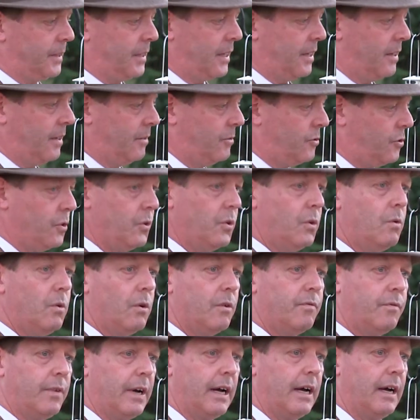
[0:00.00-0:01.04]
in two
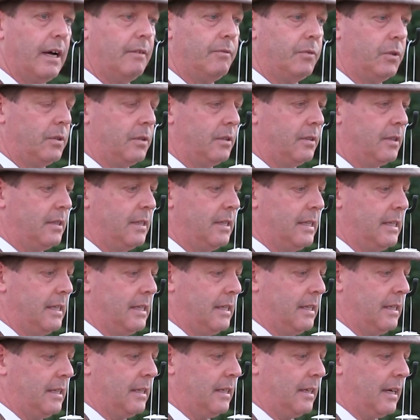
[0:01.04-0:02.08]
or five or
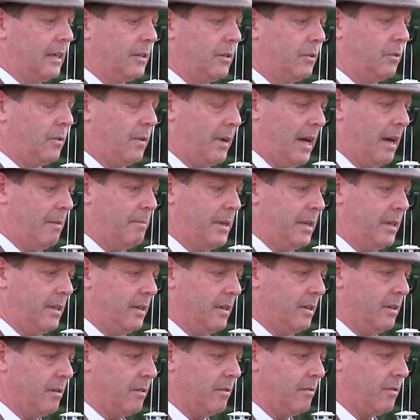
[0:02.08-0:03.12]
I don't know how many
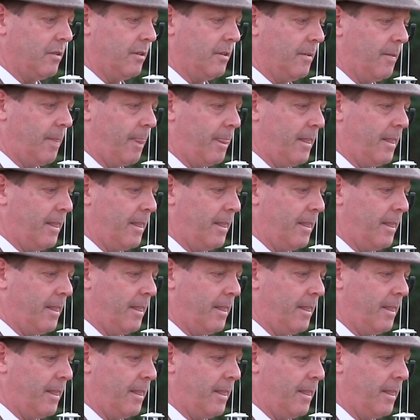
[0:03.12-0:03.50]
years,